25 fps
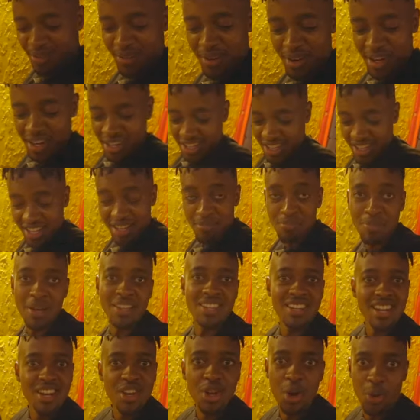
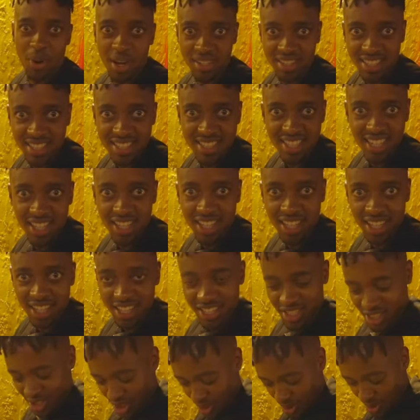but no one could tell.
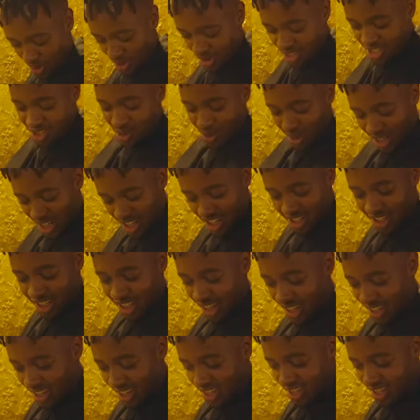So this is what I look like,